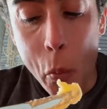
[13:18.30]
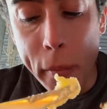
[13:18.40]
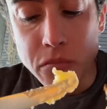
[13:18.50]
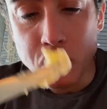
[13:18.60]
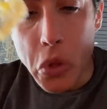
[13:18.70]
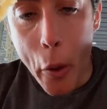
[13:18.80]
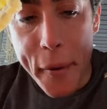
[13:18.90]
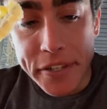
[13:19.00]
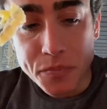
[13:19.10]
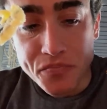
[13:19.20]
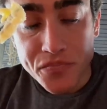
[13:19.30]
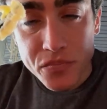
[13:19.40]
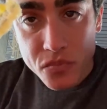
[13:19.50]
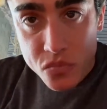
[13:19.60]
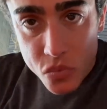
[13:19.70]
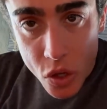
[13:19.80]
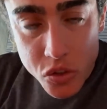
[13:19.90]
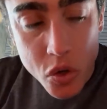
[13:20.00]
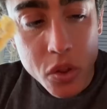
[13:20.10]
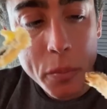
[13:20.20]
Mystery part, I do not do
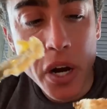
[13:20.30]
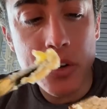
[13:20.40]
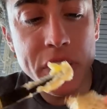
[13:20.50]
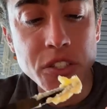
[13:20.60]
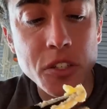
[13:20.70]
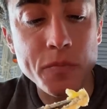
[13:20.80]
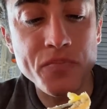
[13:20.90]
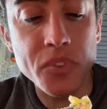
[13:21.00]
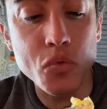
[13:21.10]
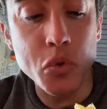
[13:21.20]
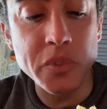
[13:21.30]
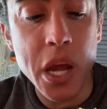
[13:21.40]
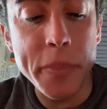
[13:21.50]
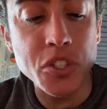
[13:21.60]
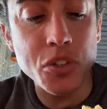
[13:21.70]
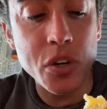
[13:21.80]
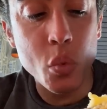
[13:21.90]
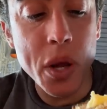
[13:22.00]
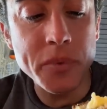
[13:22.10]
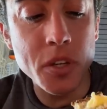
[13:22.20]
that. So the butter is room temperature and
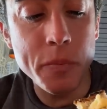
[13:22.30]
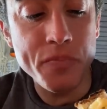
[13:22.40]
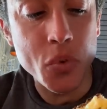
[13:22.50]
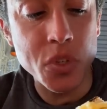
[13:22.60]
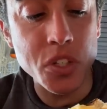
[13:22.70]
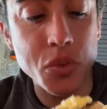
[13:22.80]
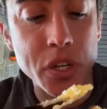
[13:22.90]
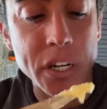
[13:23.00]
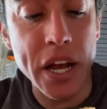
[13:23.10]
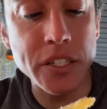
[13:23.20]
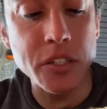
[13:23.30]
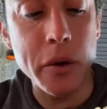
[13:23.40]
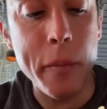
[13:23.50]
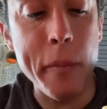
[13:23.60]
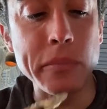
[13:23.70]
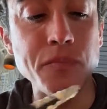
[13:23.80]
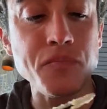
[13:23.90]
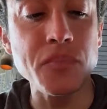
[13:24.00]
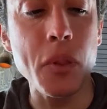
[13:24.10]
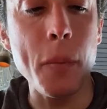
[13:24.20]
whipped, which is really nice. Do anything
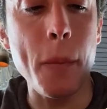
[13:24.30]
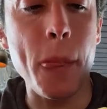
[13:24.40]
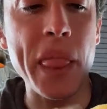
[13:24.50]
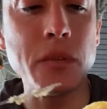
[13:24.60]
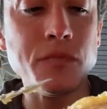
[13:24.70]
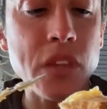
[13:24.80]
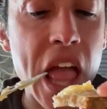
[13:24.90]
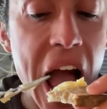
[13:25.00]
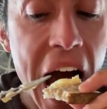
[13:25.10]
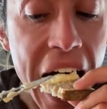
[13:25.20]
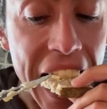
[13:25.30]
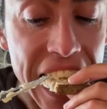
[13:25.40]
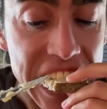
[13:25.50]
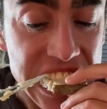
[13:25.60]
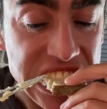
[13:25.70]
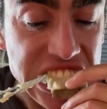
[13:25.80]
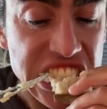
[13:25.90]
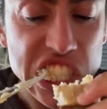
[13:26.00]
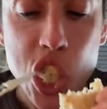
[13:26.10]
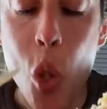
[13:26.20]
on the computer? Hacking, yeah. Yeah,
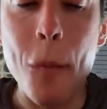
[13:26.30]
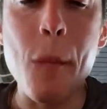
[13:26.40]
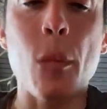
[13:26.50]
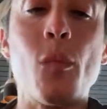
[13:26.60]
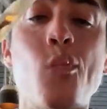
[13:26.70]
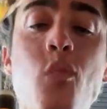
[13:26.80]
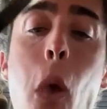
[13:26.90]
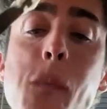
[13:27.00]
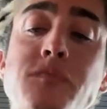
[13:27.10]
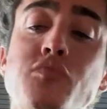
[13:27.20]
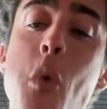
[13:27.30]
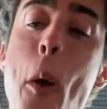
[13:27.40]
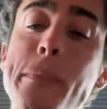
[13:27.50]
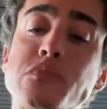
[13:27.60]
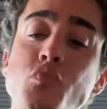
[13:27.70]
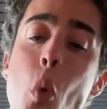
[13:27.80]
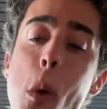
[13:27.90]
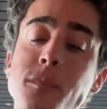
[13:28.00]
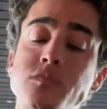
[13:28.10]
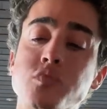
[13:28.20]
I do that on computer
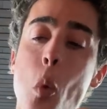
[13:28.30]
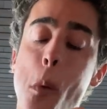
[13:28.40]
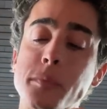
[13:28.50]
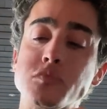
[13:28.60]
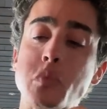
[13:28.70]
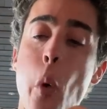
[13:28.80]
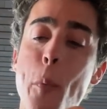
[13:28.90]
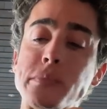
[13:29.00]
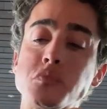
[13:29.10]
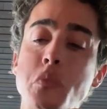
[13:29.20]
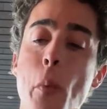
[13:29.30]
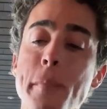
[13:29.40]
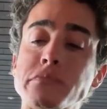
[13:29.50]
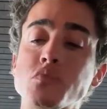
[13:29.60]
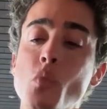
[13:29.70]
shit too. Yeah, YouTube. But no.